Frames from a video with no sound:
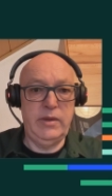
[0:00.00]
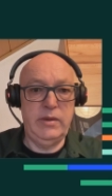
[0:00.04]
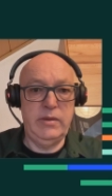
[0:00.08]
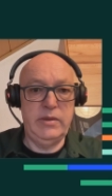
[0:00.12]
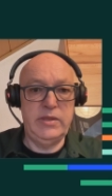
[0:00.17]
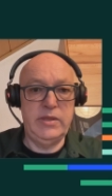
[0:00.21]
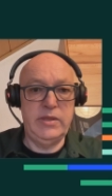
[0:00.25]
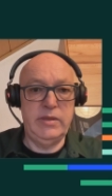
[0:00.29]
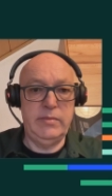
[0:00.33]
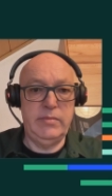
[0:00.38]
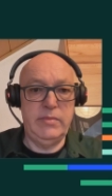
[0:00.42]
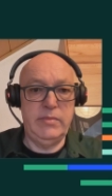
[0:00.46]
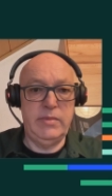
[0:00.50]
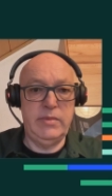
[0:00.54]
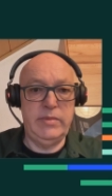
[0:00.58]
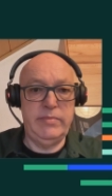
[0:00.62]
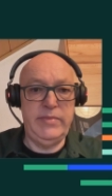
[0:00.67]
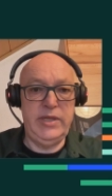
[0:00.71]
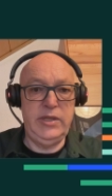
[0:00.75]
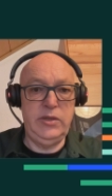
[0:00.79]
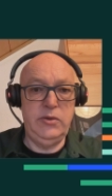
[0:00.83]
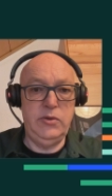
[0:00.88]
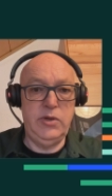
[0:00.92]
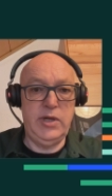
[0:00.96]
some
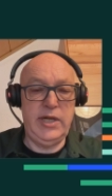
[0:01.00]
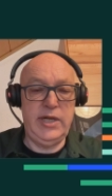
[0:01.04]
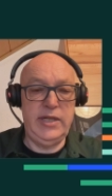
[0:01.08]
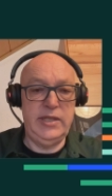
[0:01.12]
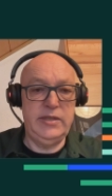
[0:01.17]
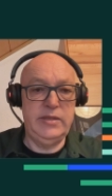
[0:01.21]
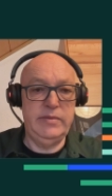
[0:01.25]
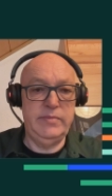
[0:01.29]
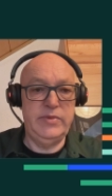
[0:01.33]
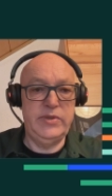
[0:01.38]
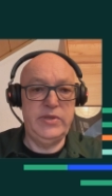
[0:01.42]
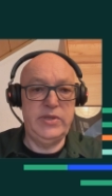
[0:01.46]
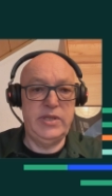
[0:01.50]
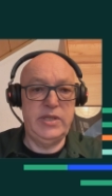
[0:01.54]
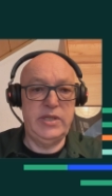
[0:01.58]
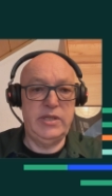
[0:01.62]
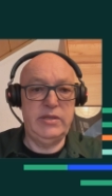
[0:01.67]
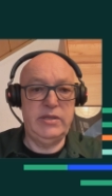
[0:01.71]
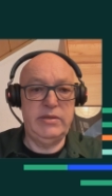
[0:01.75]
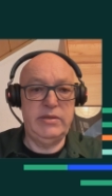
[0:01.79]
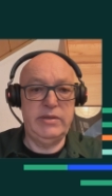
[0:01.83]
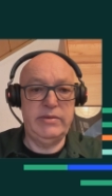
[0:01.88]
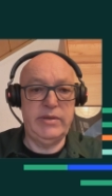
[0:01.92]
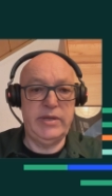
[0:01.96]
menu items
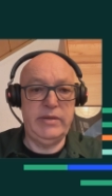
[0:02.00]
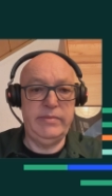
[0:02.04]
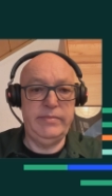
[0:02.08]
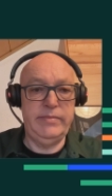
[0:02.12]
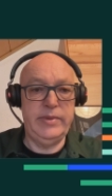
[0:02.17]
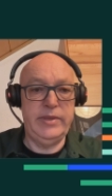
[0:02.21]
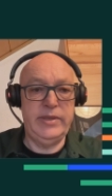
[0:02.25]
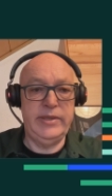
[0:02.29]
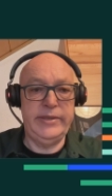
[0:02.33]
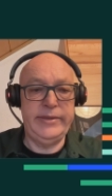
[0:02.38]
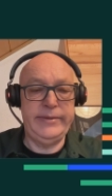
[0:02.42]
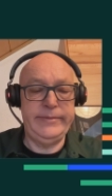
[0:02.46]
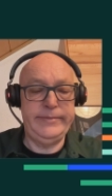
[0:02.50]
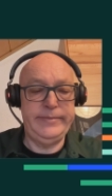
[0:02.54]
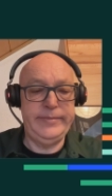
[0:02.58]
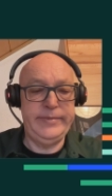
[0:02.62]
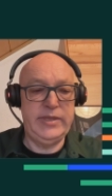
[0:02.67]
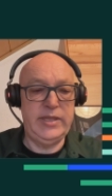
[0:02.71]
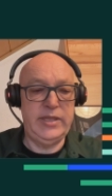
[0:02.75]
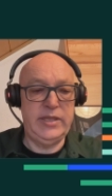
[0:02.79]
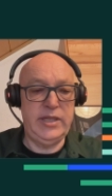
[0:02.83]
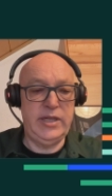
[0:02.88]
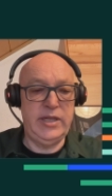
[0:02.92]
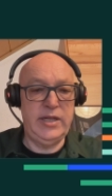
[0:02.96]

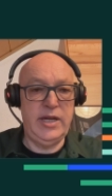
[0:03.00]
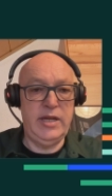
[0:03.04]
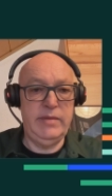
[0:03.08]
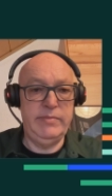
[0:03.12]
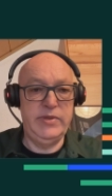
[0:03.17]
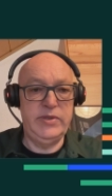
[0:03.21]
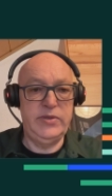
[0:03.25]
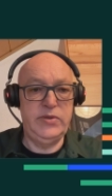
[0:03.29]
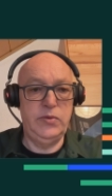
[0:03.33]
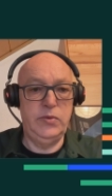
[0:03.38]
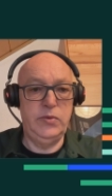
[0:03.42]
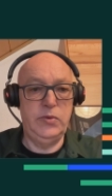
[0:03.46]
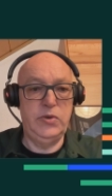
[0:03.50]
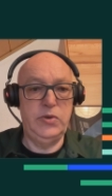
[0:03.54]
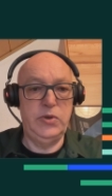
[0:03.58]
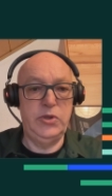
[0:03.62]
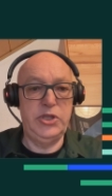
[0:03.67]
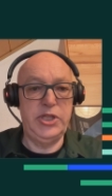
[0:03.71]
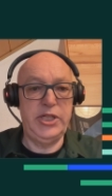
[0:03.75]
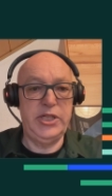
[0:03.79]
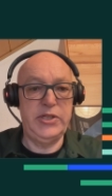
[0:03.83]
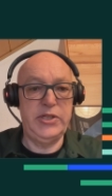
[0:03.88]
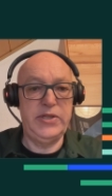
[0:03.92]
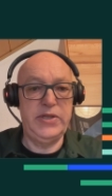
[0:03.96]
that enables you to
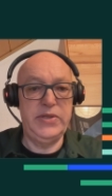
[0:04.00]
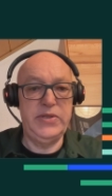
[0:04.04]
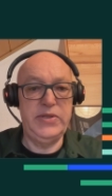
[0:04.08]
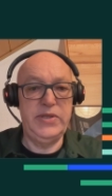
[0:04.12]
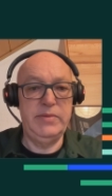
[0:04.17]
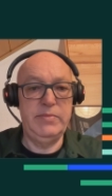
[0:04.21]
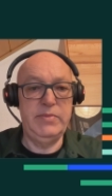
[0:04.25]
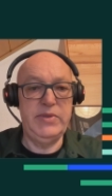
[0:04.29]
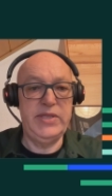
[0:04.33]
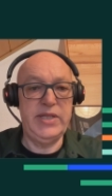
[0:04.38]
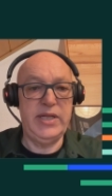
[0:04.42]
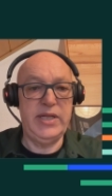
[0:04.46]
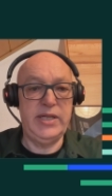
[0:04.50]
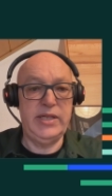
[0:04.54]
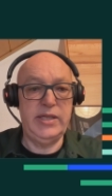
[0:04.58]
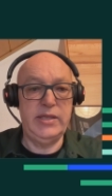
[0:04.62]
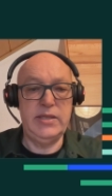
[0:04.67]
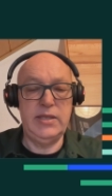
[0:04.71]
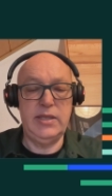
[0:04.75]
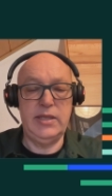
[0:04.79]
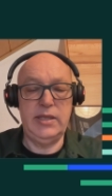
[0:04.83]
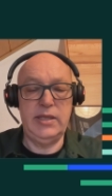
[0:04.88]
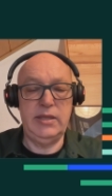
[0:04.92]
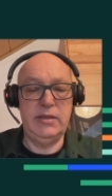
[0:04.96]
change system
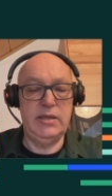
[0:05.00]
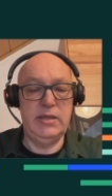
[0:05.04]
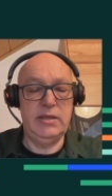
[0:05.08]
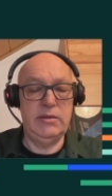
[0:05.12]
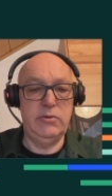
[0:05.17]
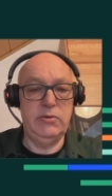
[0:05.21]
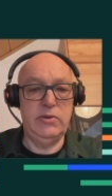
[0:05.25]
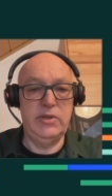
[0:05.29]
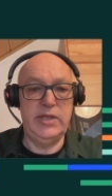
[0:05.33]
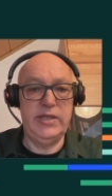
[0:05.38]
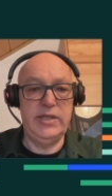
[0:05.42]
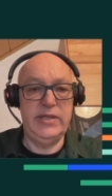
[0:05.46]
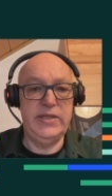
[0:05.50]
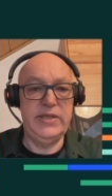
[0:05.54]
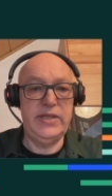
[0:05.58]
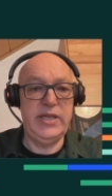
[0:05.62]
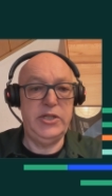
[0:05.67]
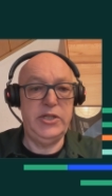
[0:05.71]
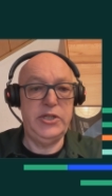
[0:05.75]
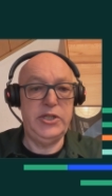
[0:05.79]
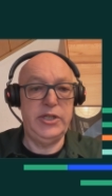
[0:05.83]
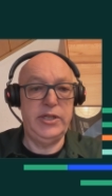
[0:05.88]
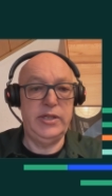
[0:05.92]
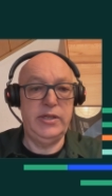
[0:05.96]
settings like
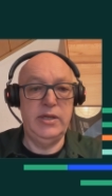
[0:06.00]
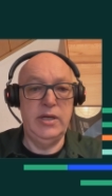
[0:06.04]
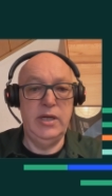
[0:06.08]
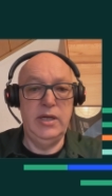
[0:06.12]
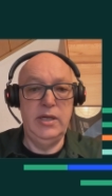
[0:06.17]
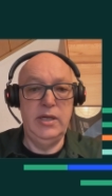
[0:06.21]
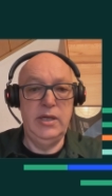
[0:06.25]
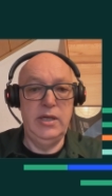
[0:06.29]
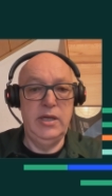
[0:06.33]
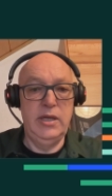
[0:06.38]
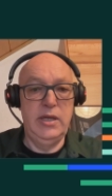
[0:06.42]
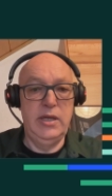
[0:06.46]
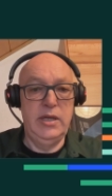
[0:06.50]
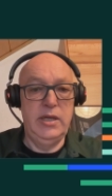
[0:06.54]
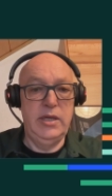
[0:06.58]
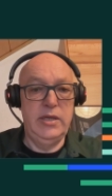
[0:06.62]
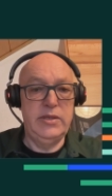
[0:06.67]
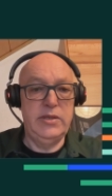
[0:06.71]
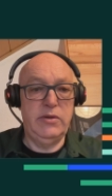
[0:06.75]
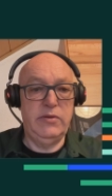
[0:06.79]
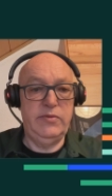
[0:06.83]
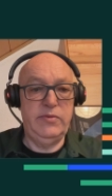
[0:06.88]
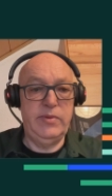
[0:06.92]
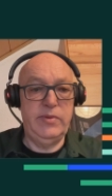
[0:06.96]
localization,
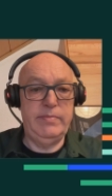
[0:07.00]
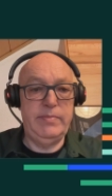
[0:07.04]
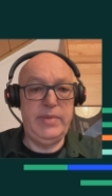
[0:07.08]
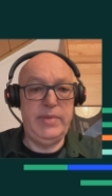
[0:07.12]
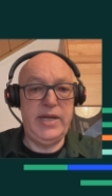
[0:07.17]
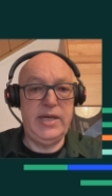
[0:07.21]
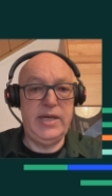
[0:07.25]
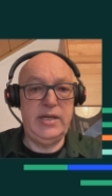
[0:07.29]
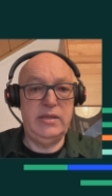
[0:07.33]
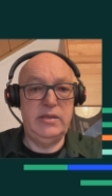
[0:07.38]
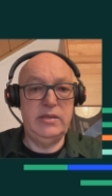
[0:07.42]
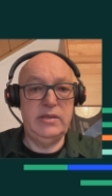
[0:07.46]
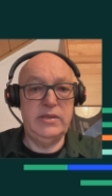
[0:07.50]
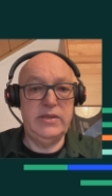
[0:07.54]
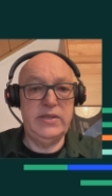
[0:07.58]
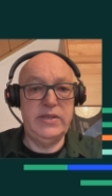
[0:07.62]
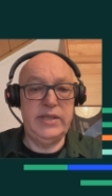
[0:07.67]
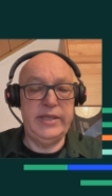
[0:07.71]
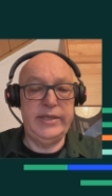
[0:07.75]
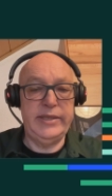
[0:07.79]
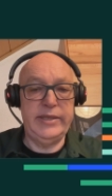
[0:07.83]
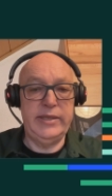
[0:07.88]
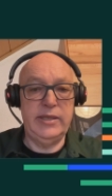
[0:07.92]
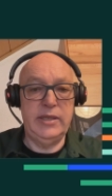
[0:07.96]
software patterns,
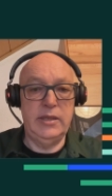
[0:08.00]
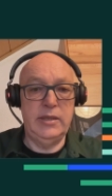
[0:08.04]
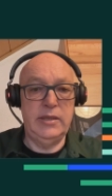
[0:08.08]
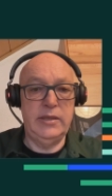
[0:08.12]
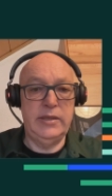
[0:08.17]
and